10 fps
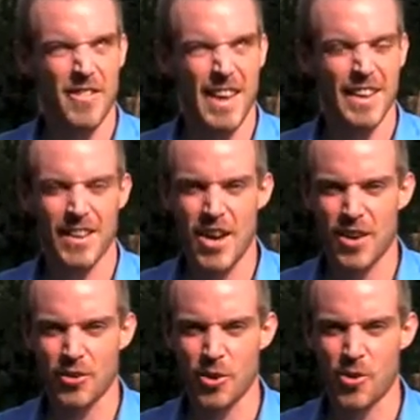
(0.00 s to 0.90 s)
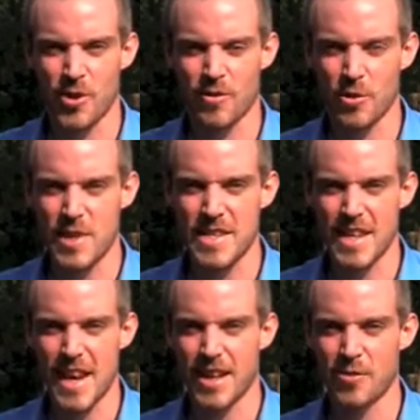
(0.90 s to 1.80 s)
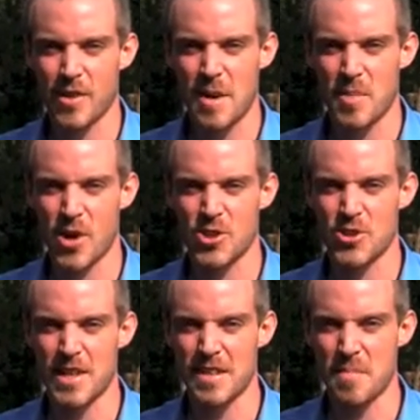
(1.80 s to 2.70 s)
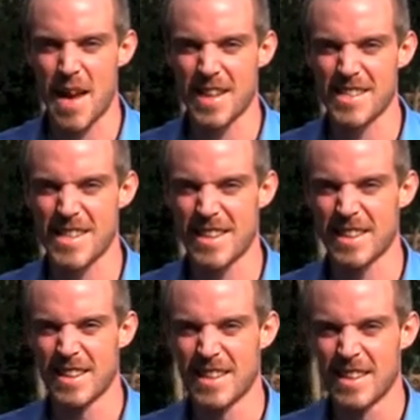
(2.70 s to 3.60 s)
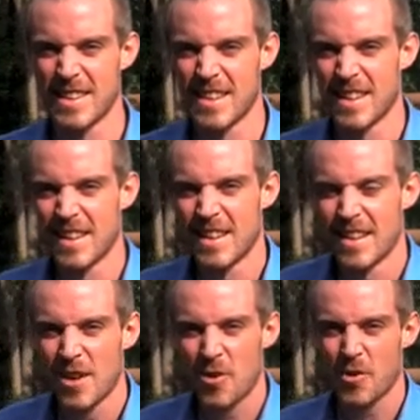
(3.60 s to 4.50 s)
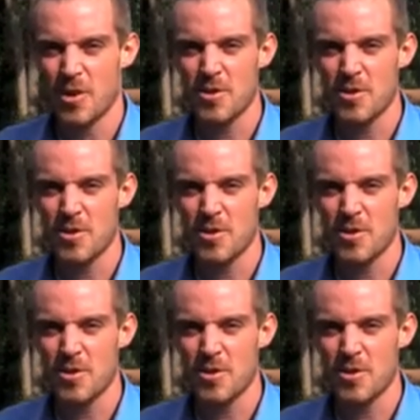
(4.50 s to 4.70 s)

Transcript: a vacant lot on the corner of Louisiana and Rampart Street in Palestine. What